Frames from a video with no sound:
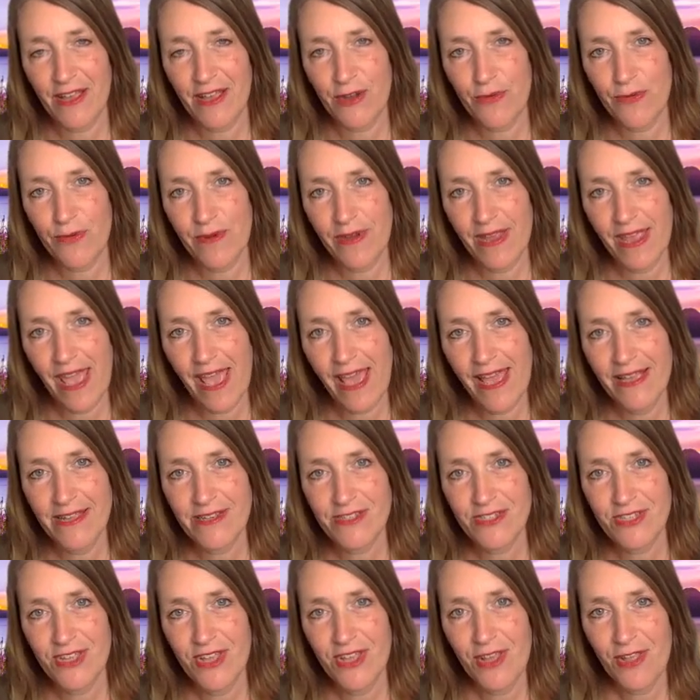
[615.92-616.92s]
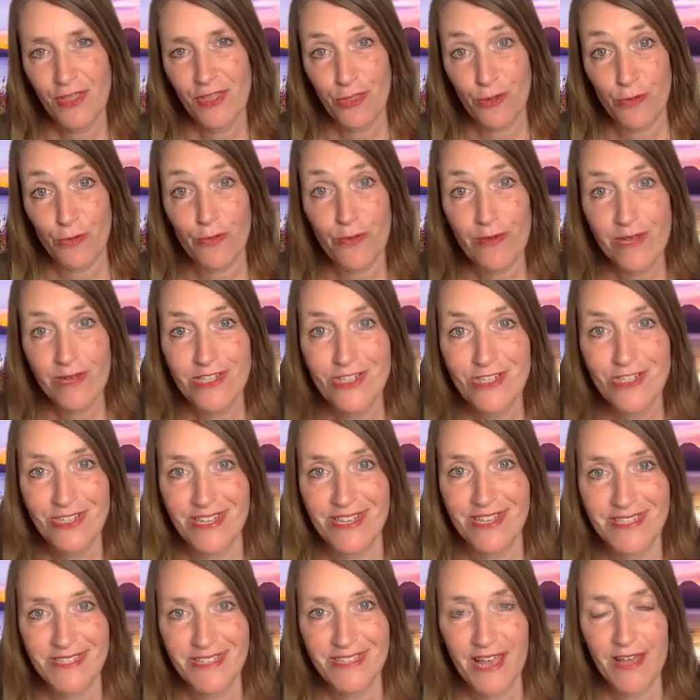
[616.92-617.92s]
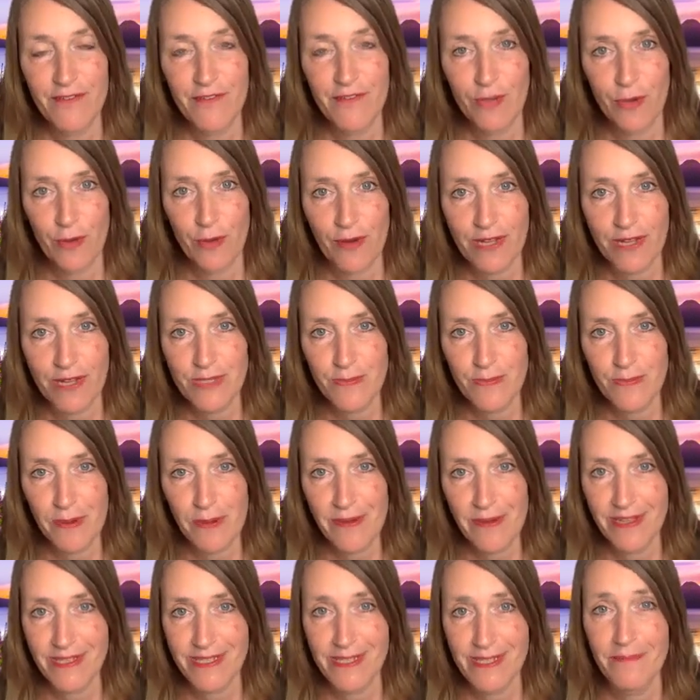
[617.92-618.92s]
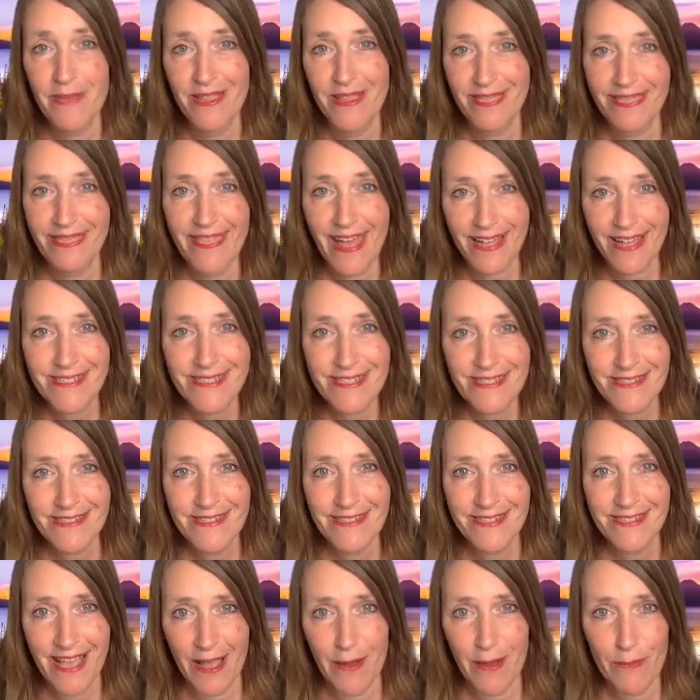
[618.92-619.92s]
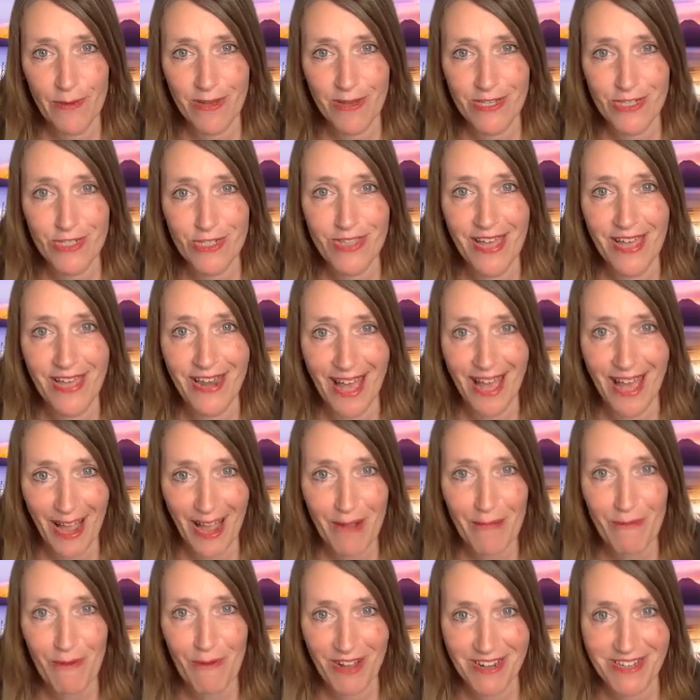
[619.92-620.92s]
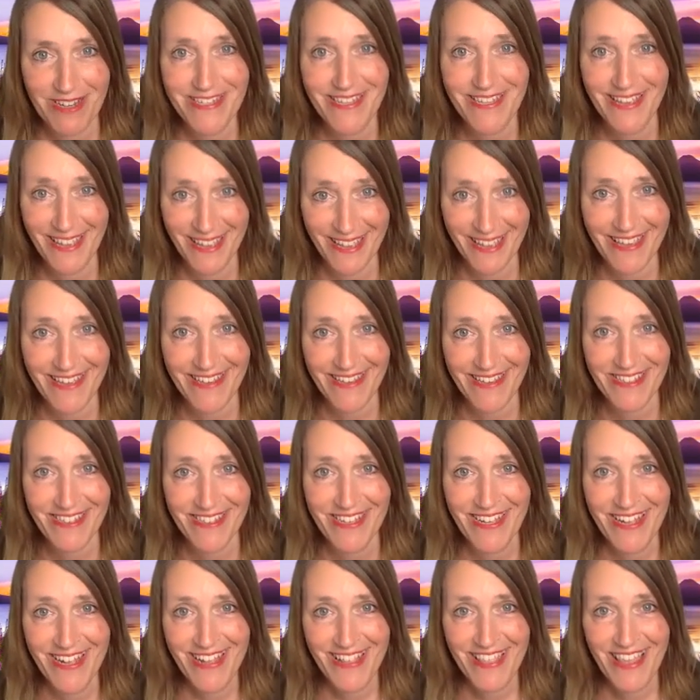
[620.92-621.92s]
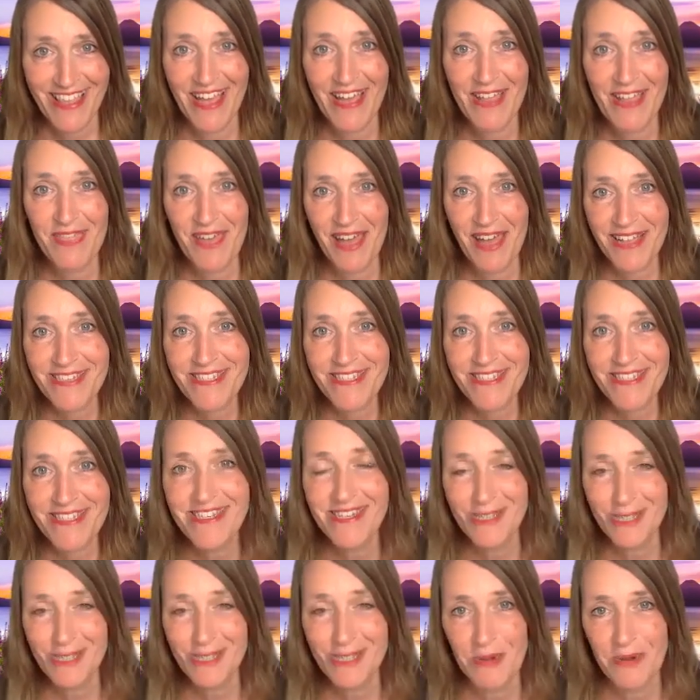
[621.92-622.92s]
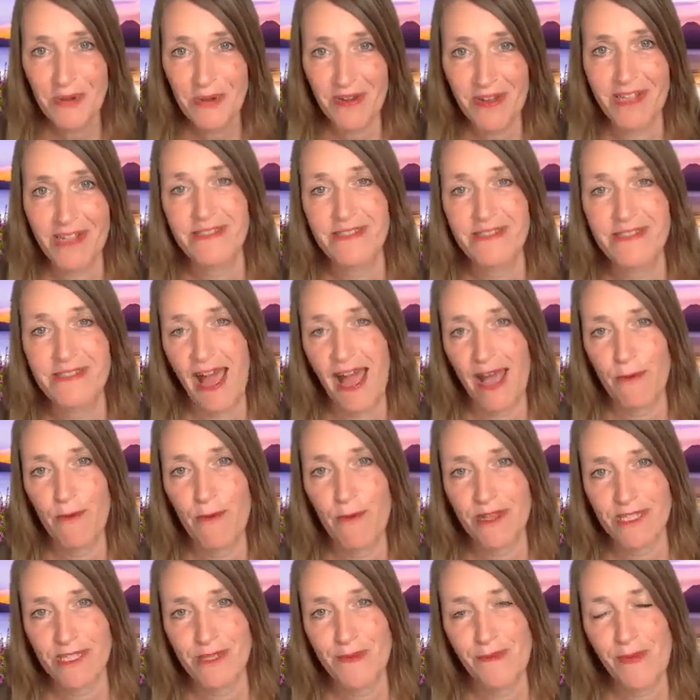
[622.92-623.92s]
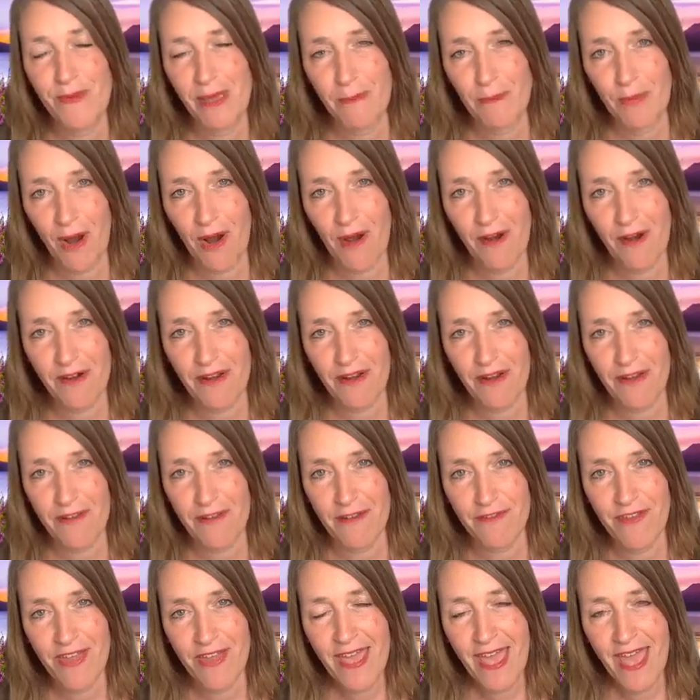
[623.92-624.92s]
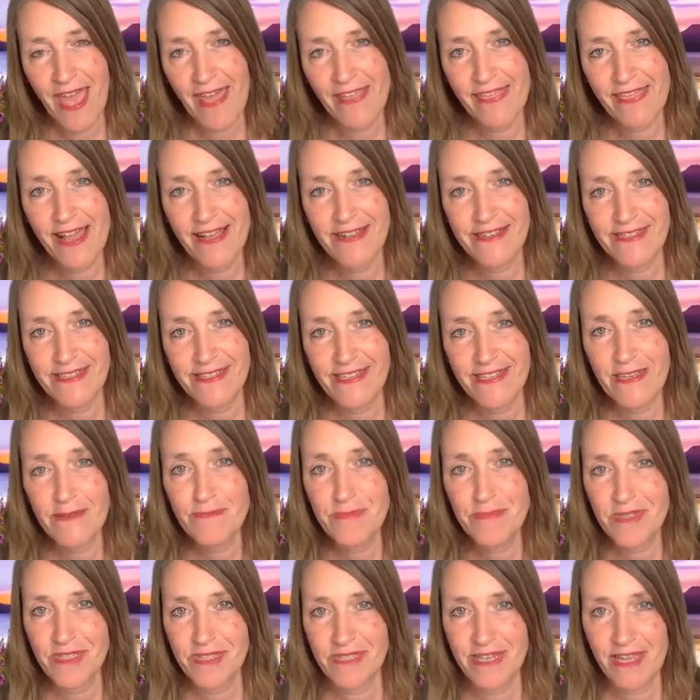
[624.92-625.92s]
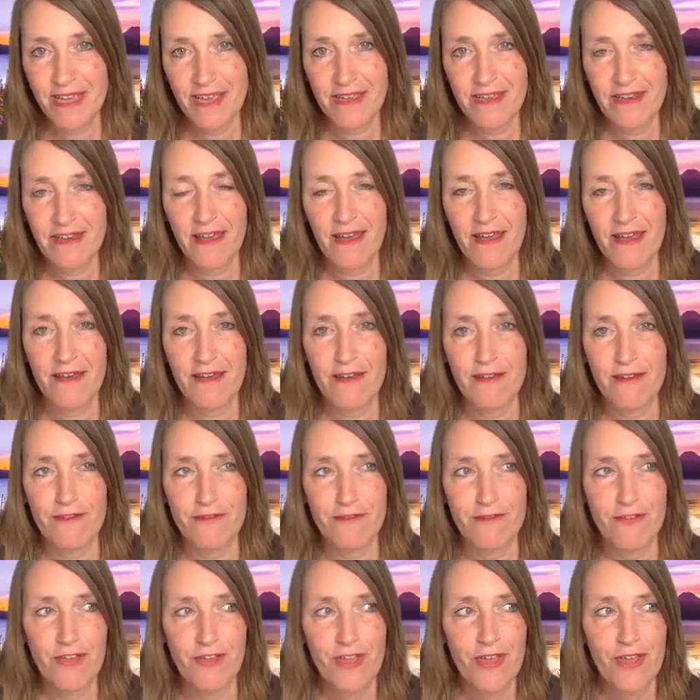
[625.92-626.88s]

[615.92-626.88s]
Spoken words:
create the richness of your experience. I mean, that's a sandwich that I want to eat. Like, that's an experience I want to be part of. And that deep state of